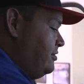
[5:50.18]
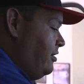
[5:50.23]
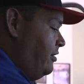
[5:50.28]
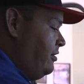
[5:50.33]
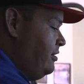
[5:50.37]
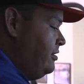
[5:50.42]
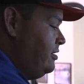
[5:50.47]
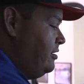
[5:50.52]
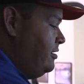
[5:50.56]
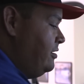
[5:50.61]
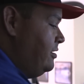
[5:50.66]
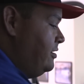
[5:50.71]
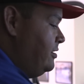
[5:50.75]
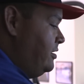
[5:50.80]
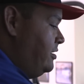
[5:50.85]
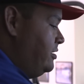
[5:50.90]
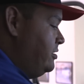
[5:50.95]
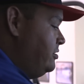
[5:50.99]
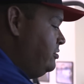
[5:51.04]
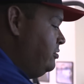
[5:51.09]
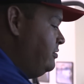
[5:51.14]
turn
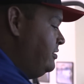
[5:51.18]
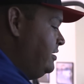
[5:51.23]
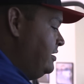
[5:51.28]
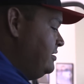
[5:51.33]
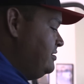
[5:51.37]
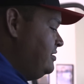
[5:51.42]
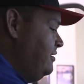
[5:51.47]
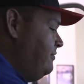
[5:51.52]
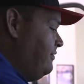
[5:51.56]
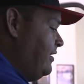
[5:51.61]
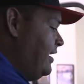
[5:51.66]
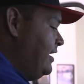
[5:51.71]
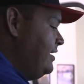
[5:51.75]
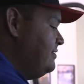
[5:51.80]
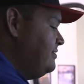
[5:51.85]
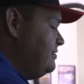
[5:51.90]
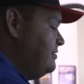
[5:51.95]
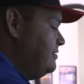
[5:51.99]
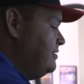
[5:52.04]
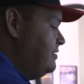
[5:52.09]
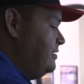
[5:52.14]
to this
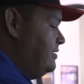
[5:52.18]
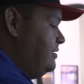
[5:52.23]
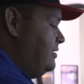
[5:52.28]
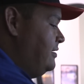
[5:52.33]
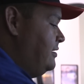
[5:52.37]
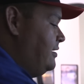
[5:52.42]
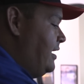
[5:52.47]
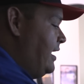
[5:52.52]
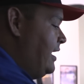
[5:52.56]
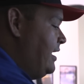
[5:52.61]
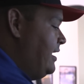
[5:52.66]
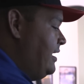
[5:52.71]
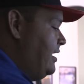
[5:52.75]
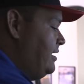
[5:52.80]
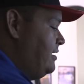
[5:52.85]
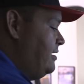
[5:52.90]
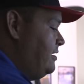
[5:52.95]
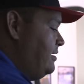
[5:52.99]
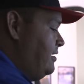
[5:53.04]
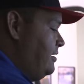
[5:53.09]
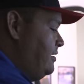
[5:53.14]
device
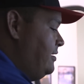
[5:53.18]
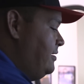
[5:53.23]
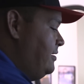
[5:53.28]
and